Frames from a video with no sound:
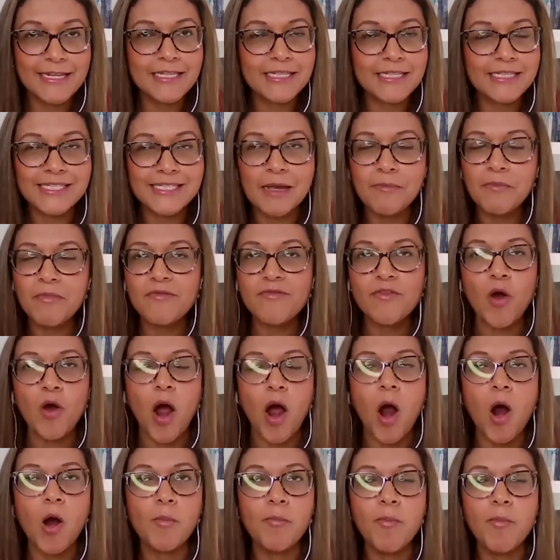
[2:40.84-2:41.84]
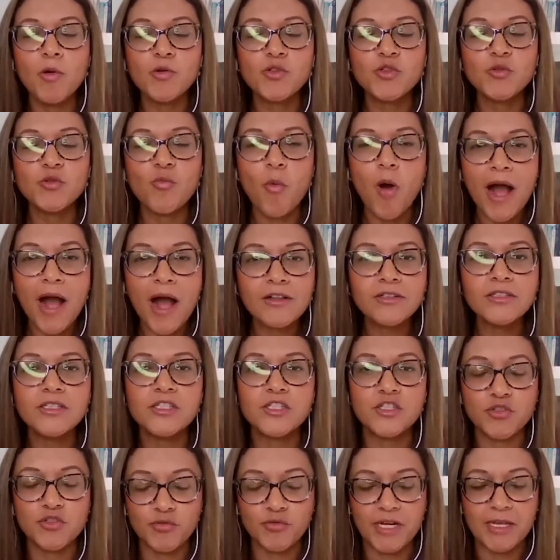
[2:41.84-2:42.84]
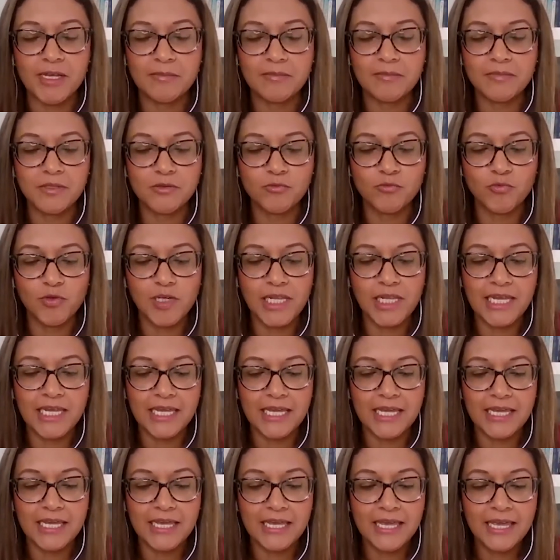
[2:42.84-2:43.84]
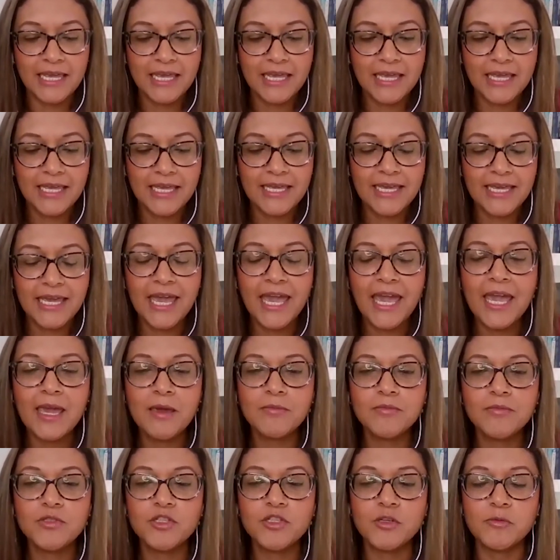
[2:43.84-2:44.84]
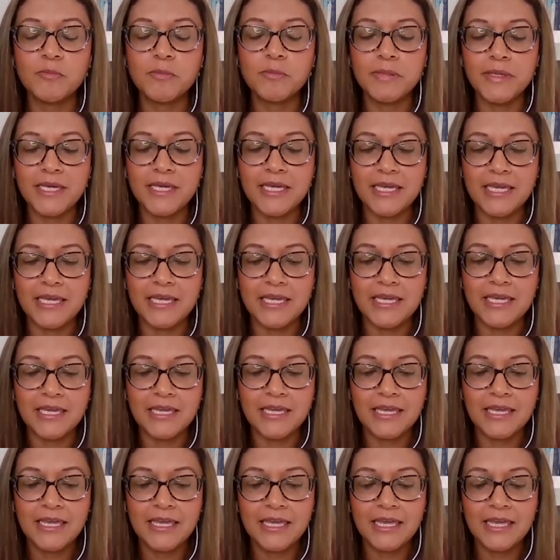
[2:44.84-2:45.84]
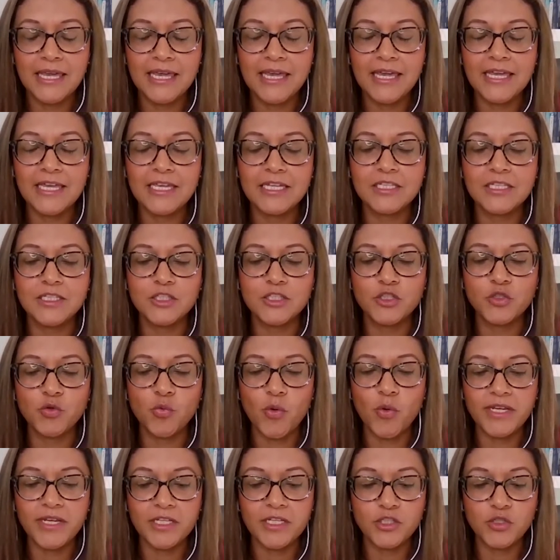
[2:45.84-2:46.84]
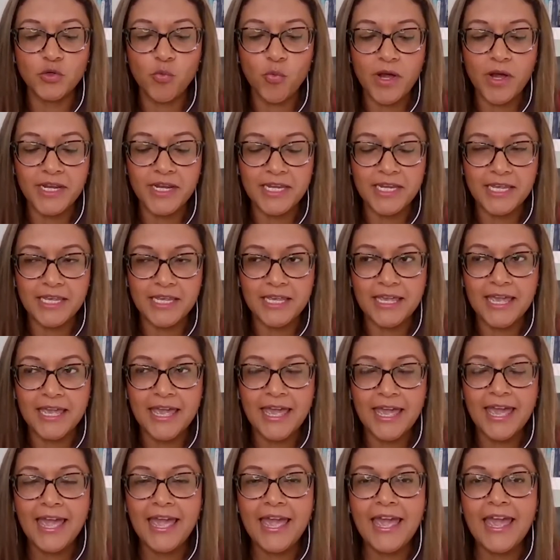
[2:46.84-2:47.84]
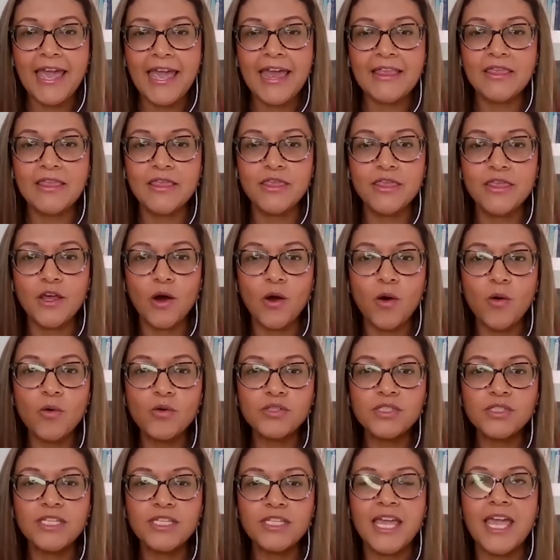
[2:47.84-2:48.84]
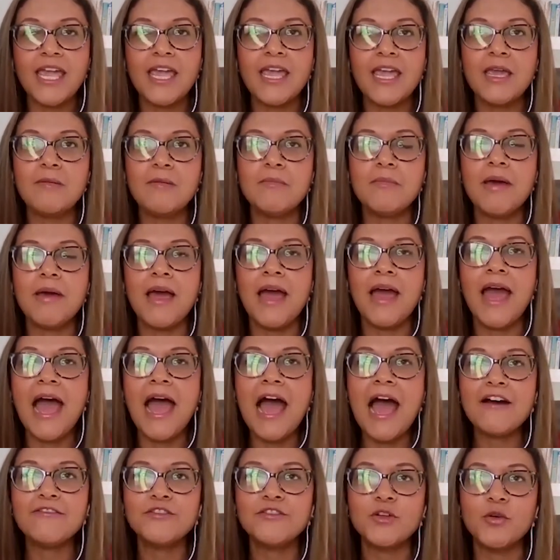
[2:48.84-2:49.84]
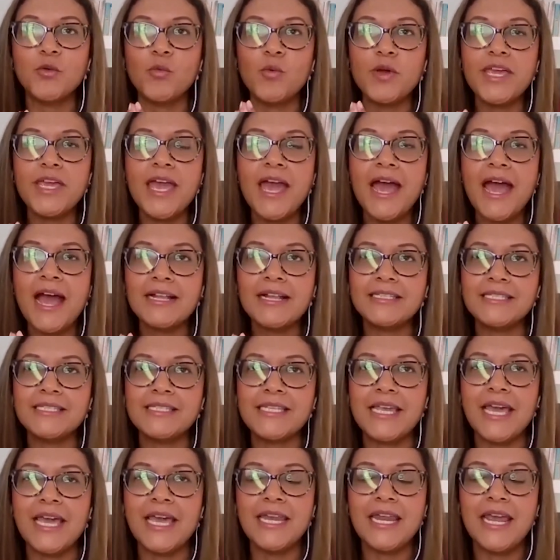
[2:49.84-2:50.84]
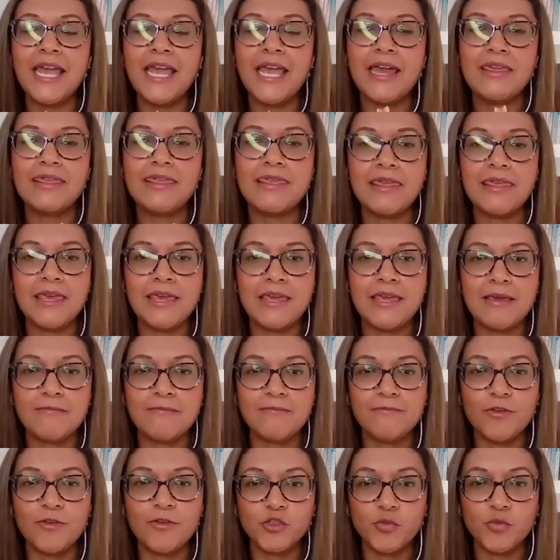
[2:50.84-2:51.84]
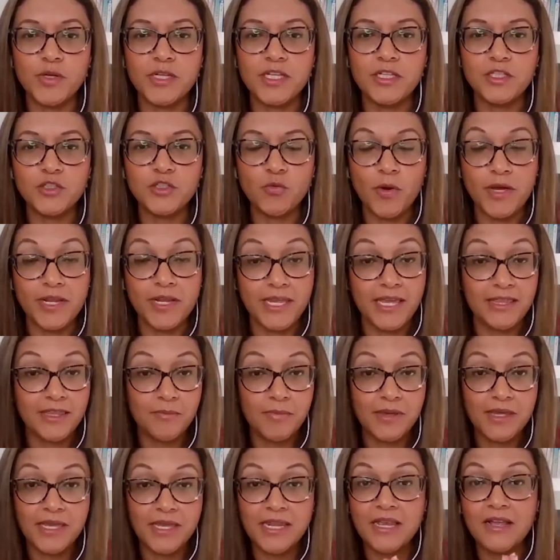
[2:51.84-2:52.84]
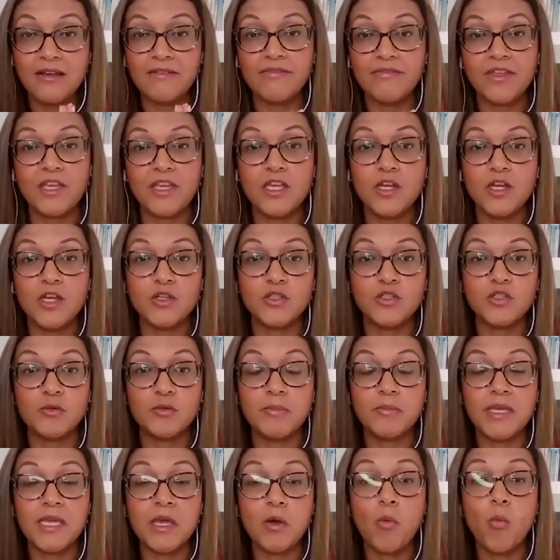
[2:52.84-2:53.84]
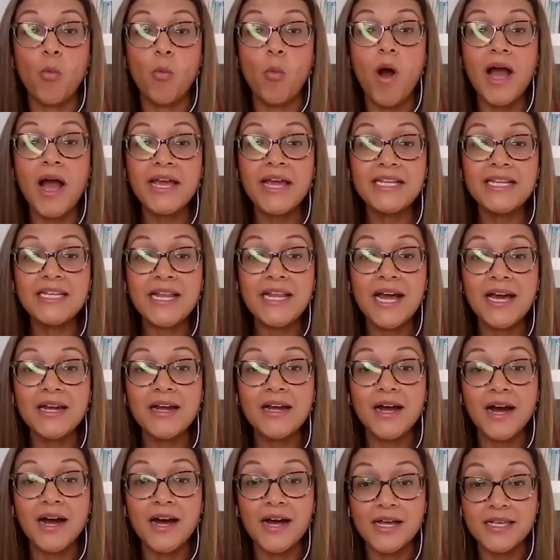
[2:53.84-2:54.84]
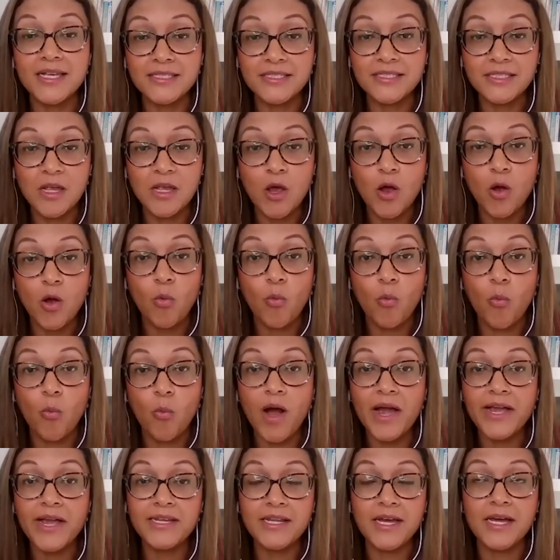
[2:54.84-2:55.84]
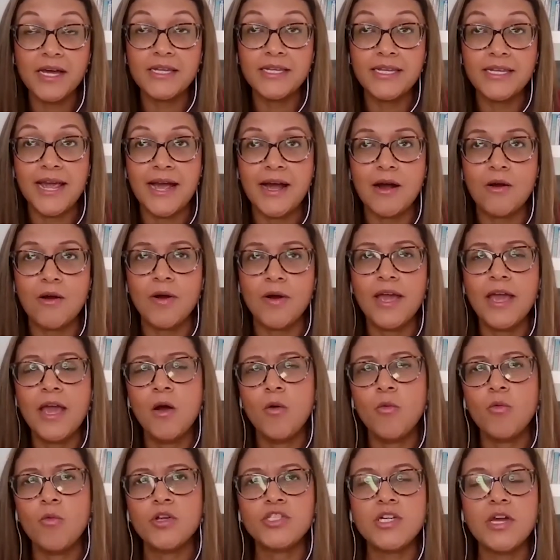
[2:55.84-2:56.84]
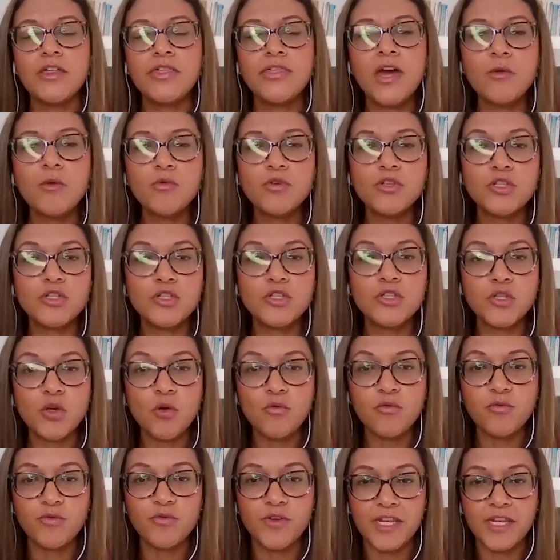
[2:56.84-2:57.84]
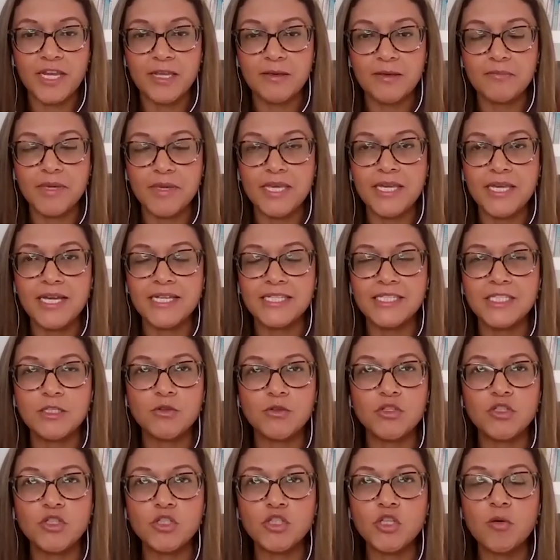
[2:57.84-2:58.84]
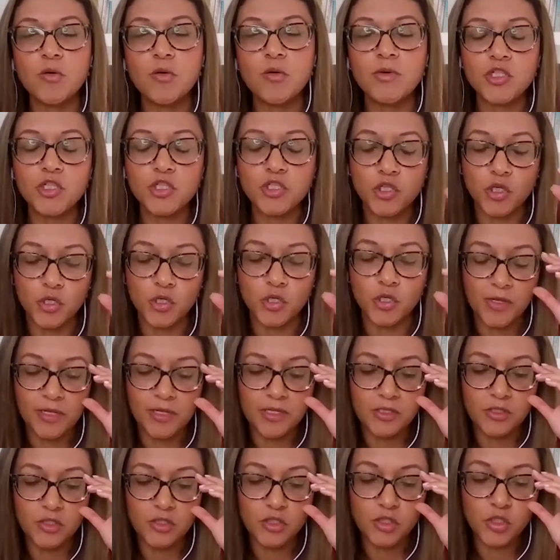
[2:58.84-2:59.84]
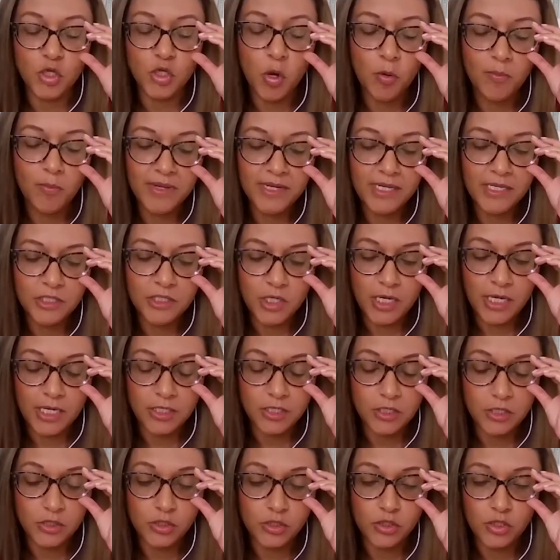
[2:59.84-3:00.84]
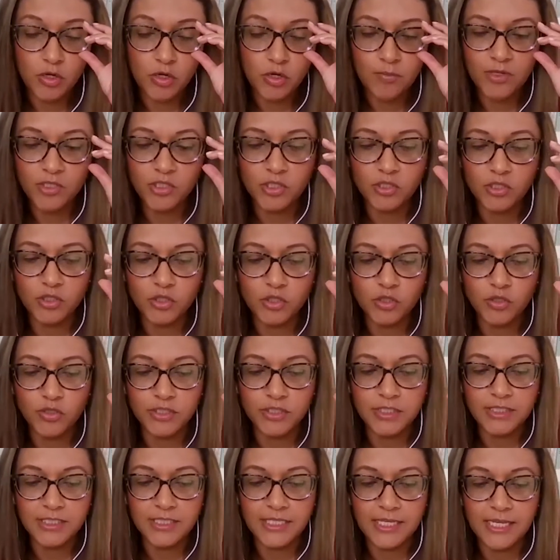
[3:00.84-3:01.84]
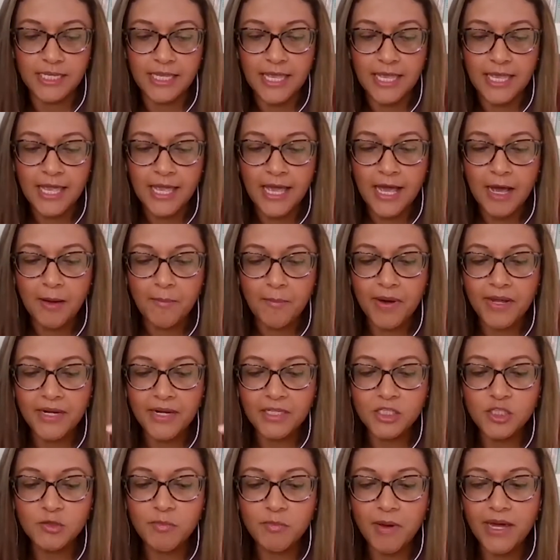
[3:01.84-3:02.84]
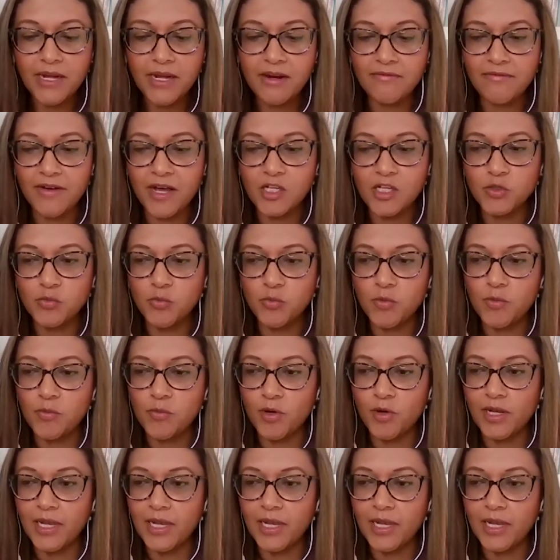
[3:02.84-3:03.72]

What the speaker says: some of our most wildest dreams really came to be in 2020. And those came after we had set a theme for 2020 at the beginning of the year to be, why not us? Why not now? Which I thought was so fitting, because there was so much turbulence, so many changes, so much uncertainty. But in spite of us, we were